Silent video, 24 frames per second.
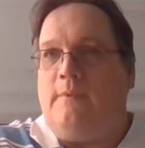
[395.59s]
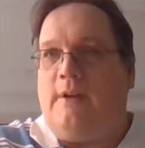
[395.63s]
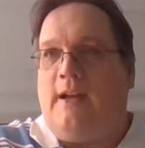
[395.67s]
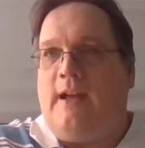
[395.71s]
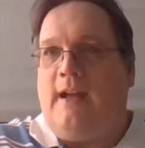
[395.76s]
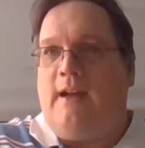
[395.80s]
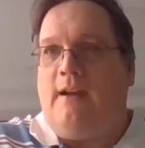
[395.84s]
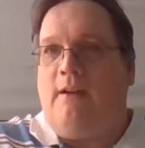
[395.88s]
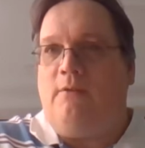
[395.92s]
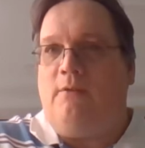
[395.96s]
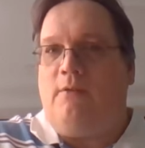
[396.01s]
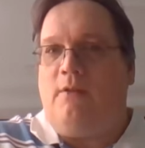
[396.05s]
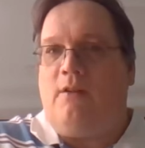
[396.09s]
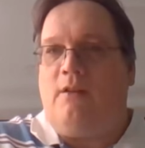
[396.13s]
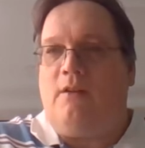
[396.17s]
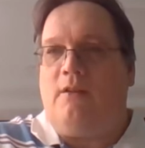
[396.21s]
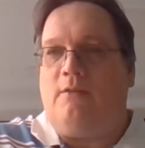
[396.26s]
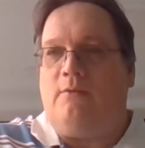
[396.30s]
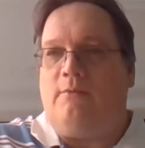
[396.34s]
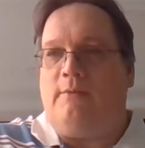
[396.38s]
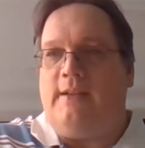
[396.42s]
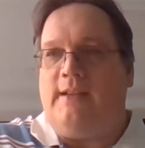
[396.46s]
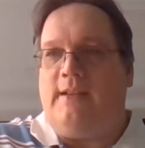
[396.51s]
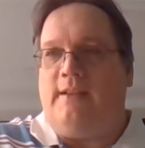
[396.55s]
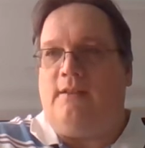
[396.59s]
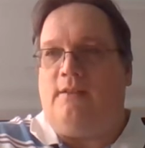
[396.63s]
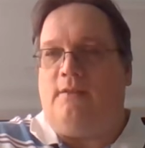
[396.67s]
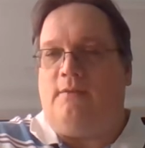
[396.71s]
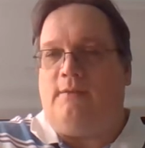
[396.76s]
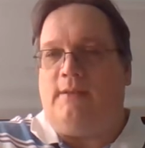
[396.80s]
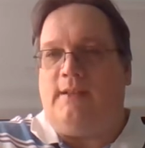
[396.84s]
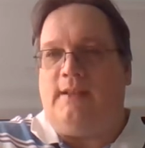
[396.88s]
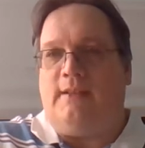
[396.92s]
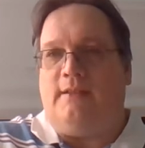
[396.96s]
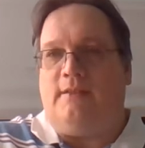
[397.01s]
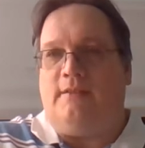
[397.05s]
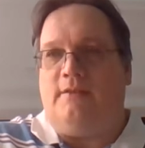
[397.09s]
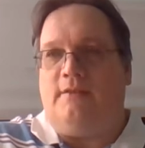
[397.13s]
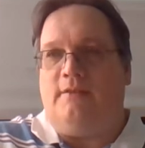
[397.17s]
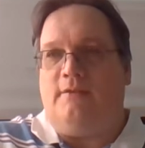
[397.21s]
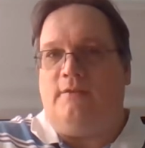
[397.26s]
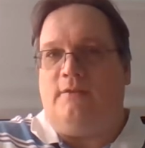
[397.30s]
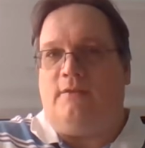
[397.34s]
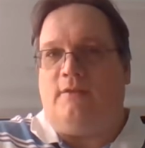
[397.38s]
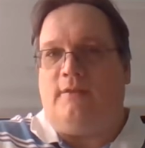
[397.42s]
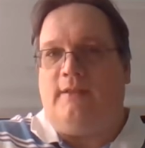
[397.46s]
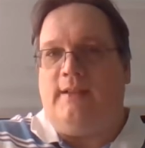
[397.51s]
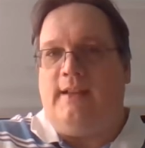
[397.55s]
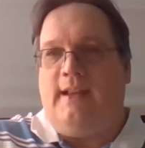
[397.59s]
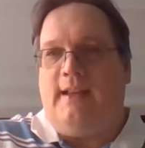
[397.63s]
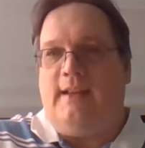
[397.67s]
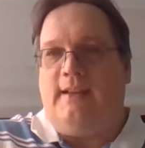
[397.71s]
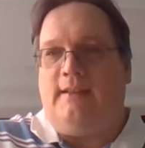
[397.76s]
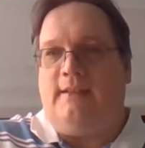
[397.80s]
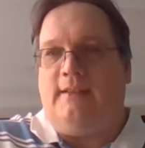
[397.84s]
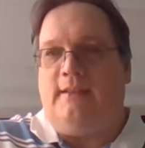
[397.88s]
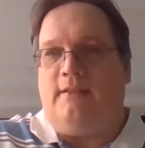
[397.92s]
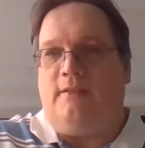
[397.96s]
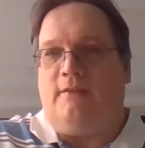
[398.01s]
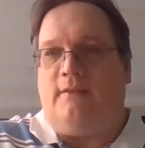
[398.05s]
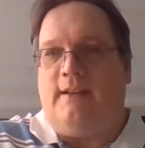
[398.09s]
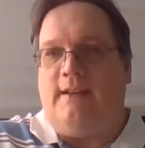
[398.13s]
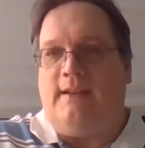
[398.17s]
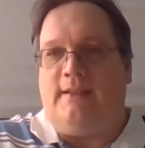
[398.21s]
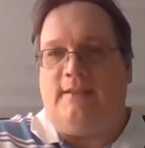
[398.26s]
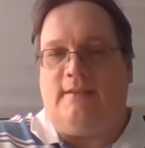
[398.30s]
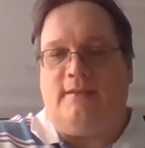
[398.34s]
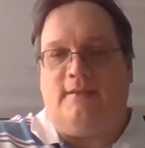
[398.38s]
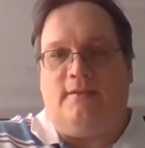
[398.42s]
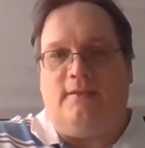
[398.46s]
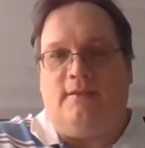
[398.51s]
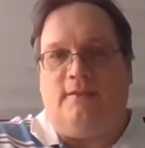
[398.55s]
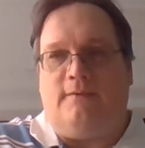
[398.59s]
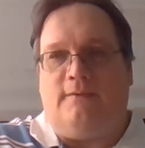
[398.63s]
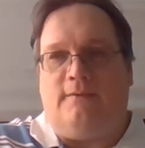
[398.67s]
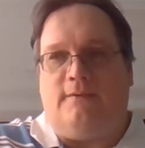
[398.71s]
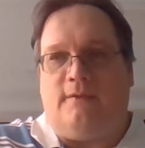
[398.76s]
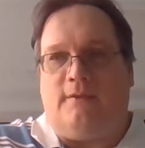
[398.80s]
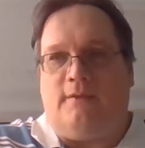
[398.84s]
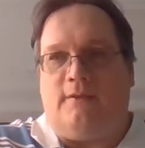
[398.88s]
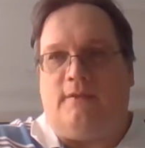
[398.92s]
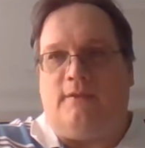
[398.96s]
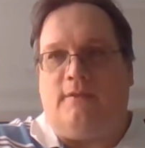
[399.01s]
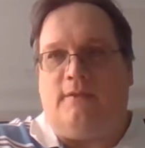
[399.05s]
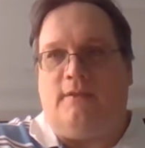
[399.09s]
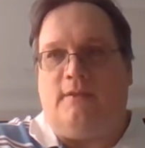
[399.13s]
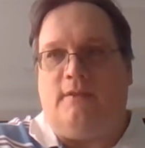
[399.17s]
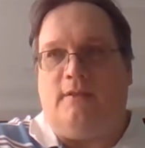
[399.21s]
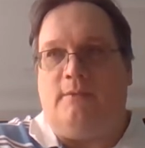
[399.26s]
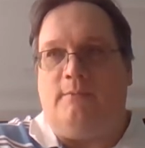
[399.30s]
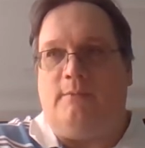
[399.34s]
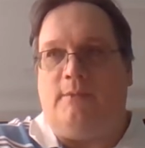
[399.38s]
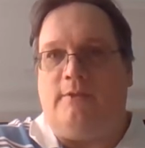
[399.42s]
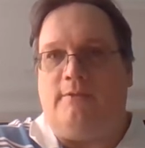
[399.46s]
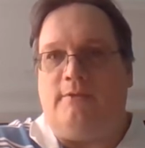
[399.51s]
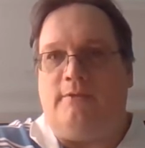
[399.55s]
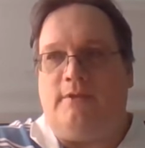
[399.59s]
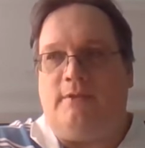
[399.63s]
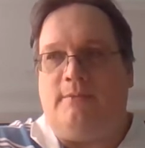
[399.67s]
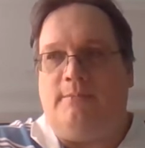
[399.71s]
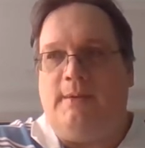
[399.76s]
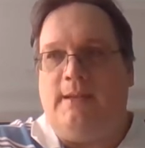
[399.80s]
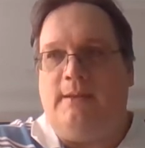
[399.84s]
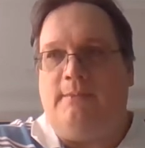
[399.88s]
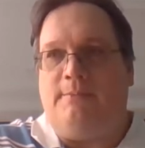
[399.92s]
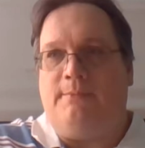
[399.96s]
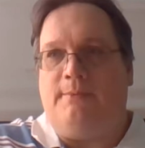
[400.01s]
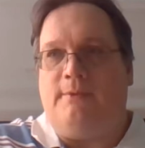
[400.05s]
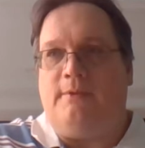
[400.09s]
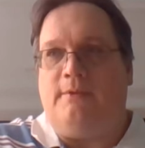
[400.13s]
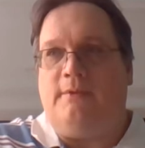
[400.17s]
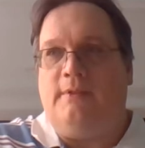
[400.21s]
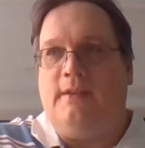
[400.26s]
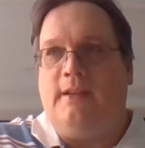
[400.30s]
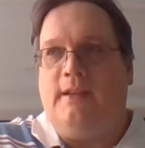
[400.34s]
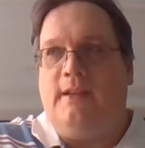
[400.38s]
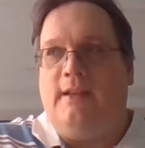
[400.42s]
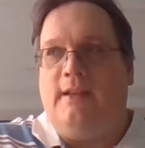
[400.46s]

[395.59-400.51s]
How are we going to create the greatest good for the most people?